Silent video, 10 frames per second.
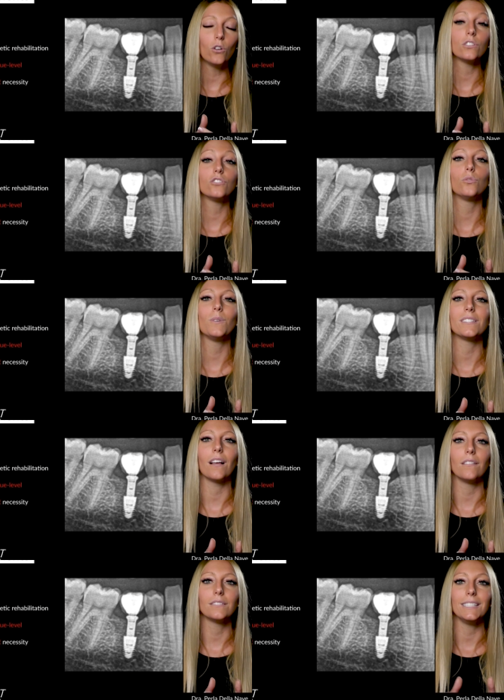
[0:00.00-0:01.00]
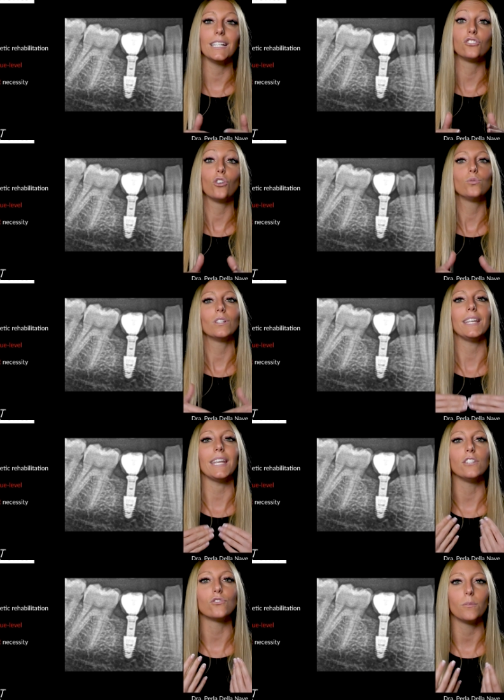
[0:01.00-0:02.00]
order to result in a totally
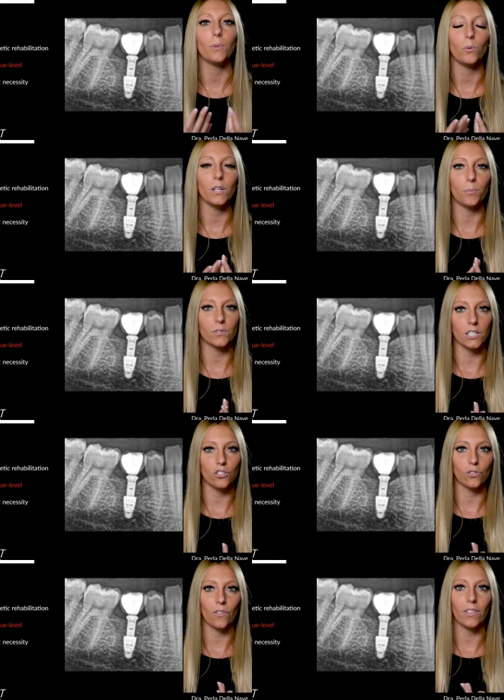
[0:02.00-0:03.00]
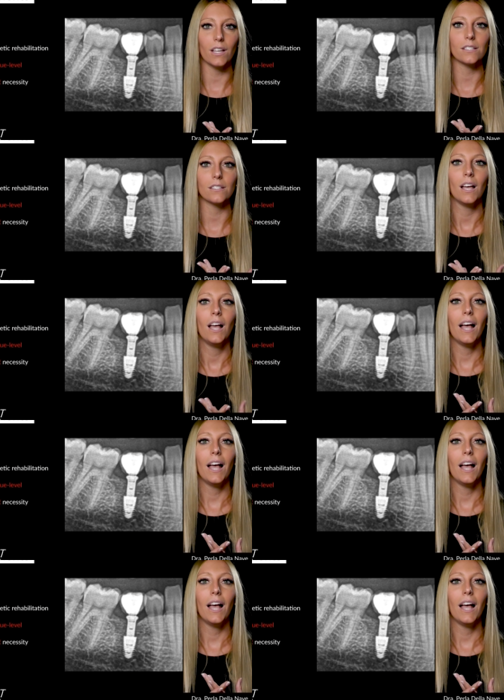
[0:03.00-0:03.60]
intra-bony position, thus